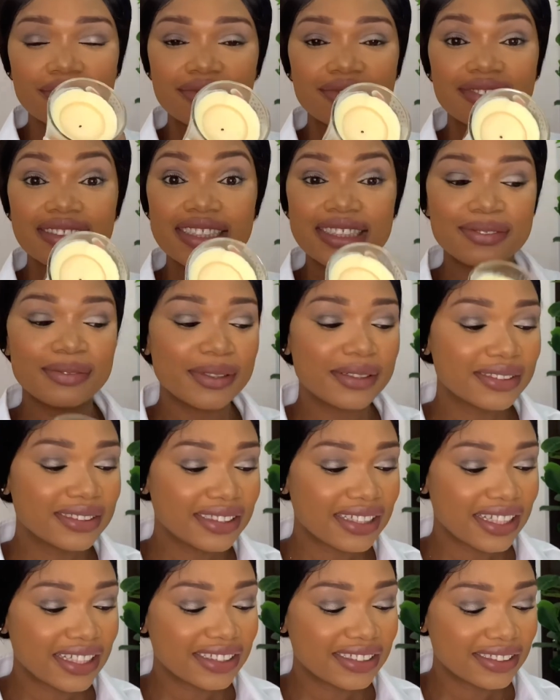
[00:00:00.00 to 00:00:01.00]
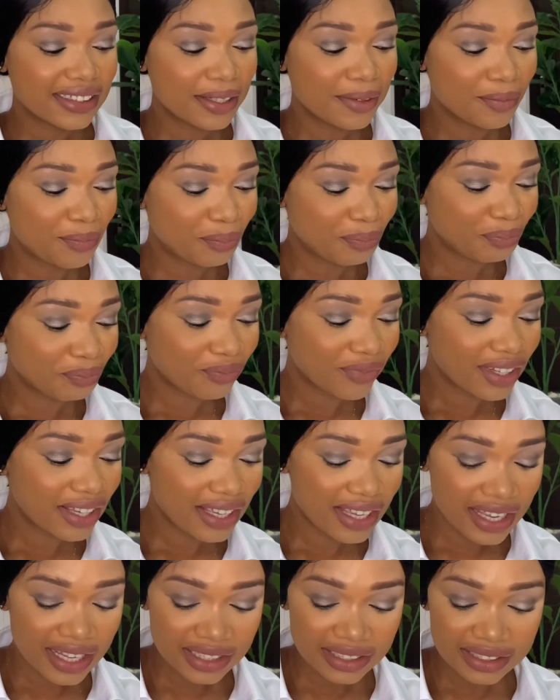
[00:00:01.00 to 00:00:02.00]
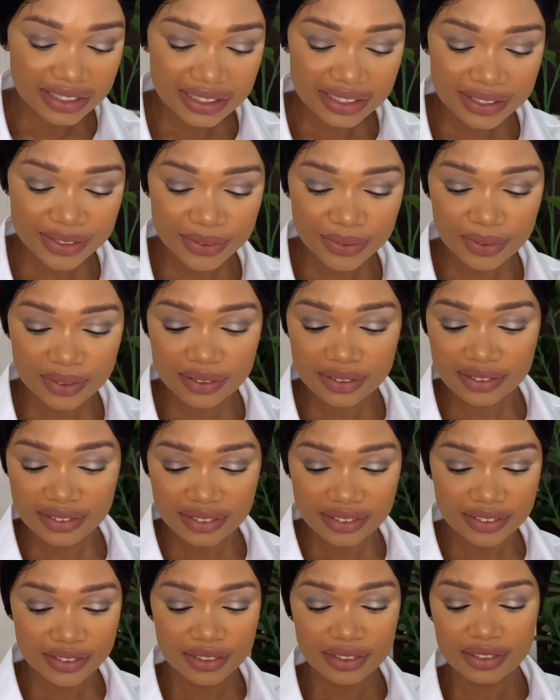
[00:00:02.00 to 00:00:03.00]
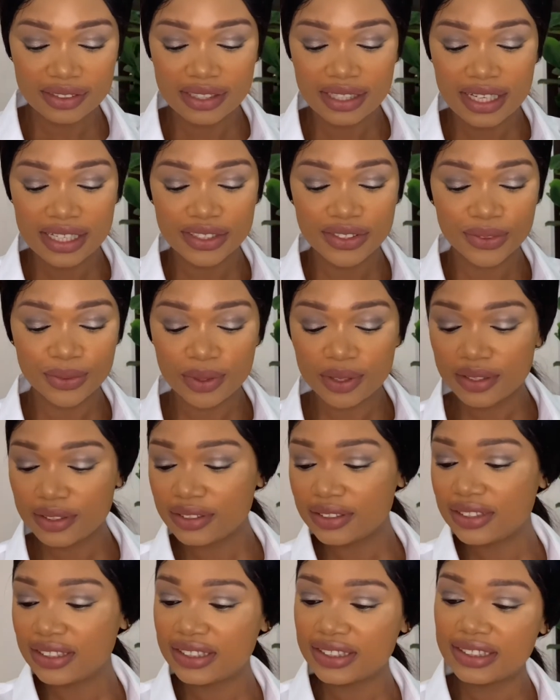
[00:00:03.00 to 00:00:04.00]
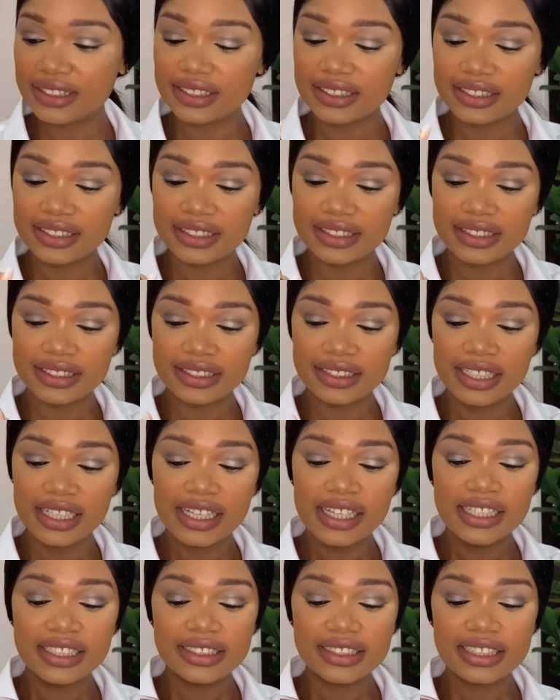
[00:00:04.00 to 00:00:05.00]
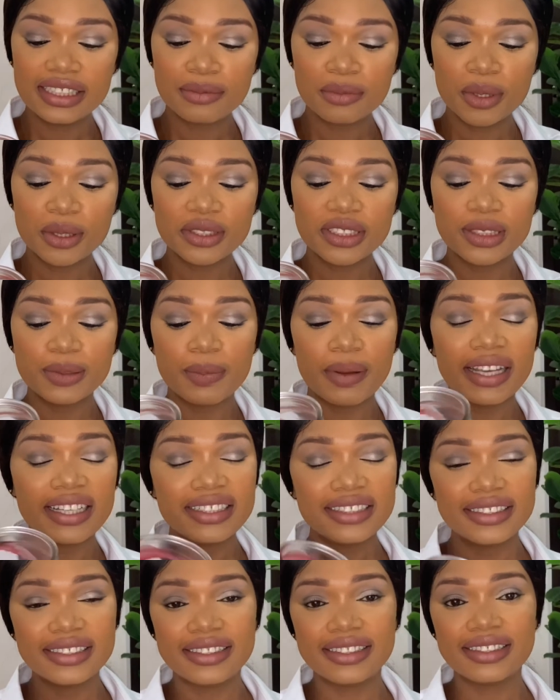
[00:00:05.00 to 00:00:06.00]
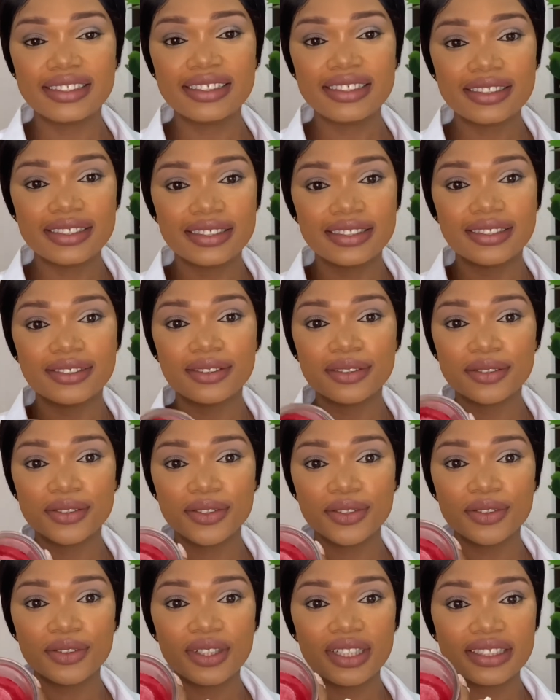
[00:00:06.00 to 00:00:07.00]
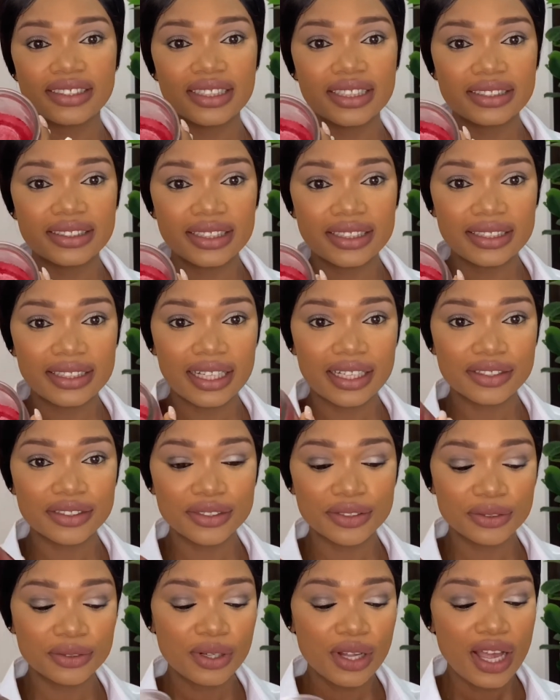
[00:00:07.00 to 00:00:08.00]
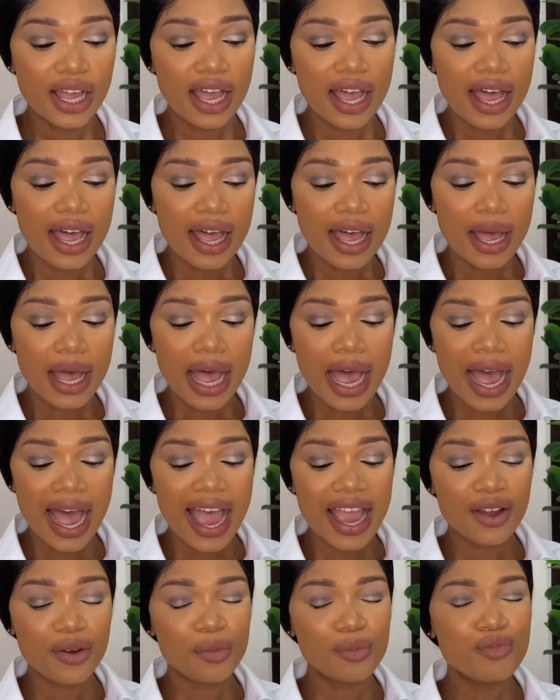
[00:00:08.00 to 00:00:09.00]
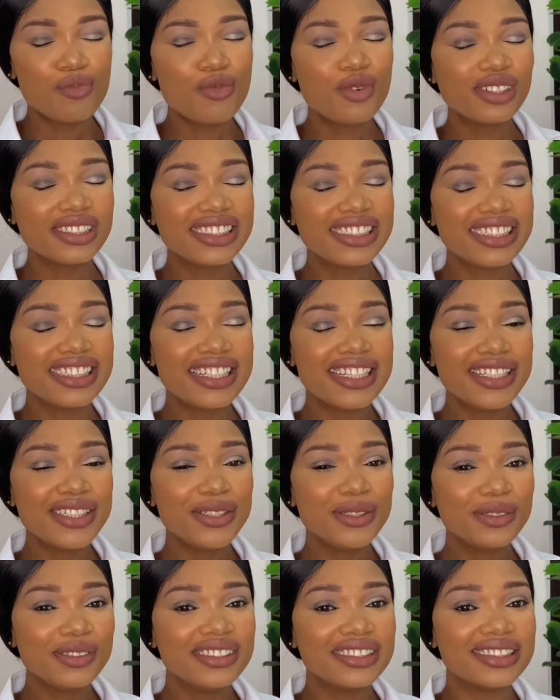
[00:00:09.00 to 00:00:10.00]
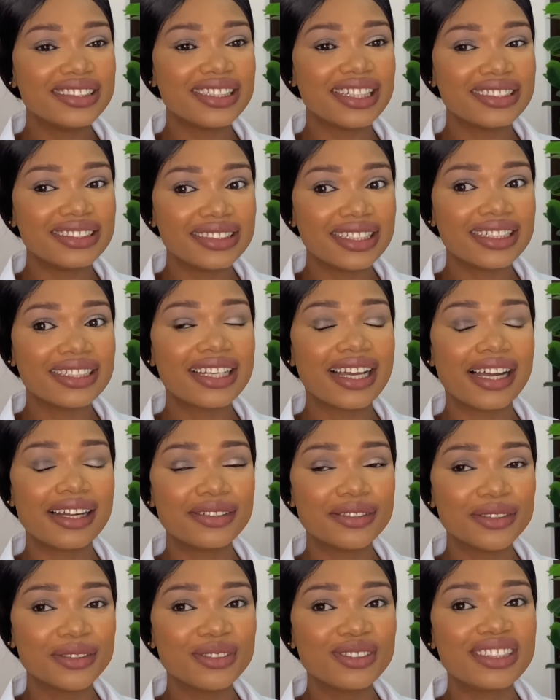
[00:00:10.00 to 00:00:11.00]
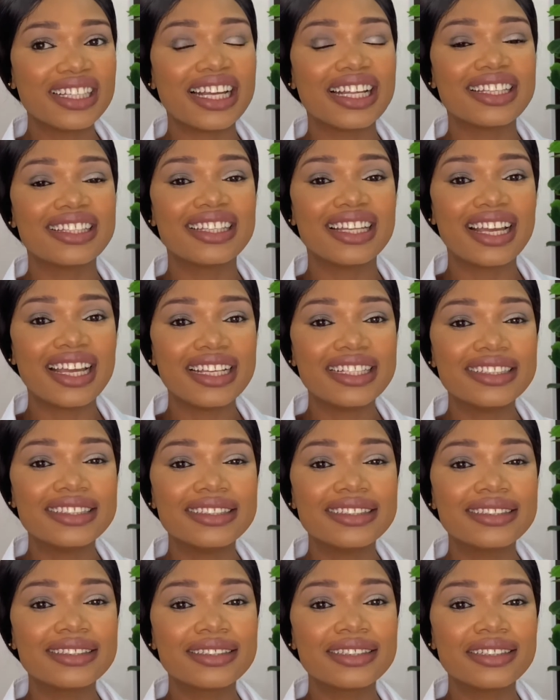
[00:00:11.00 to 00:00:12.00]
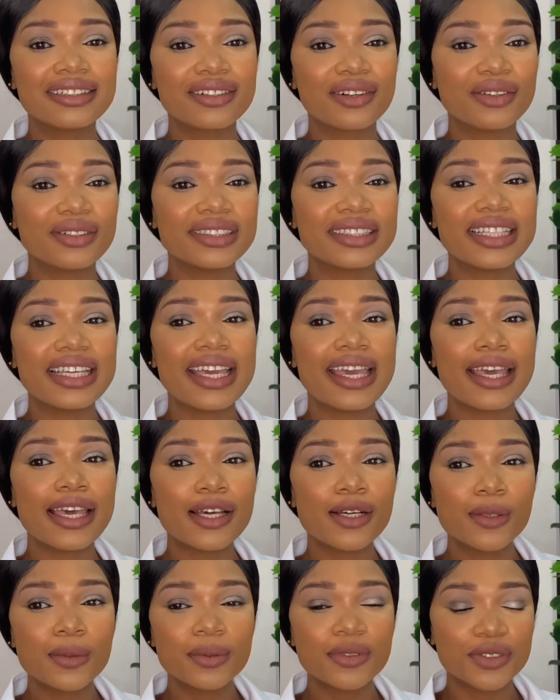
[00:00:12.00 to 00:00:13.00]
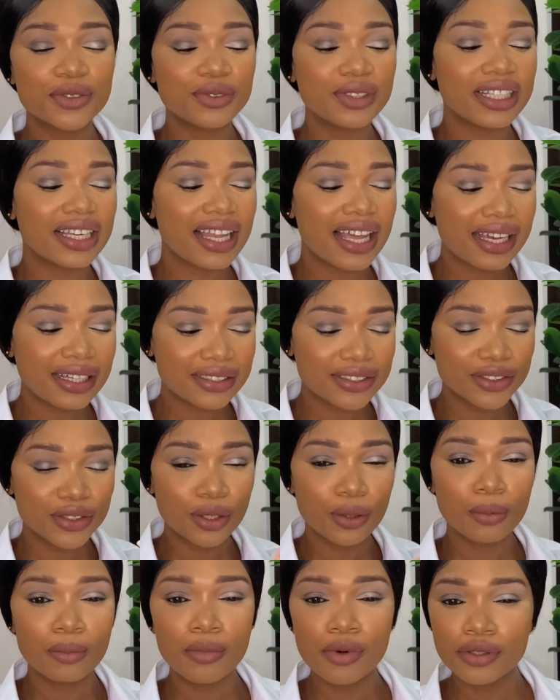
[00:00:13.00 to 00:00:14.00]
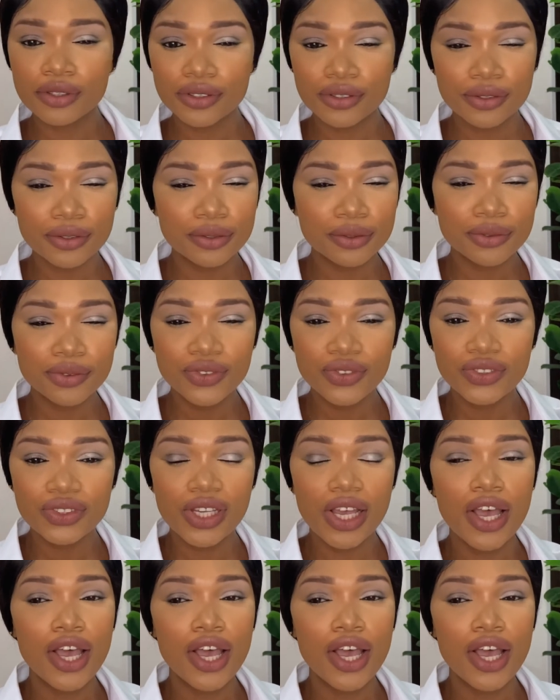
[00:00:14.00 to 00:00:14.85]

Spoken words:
This smells nice. And this one as well, this is cinnamon spice. This is also a scented candle. I mostly use scented candles at night because it helps relax your muscles.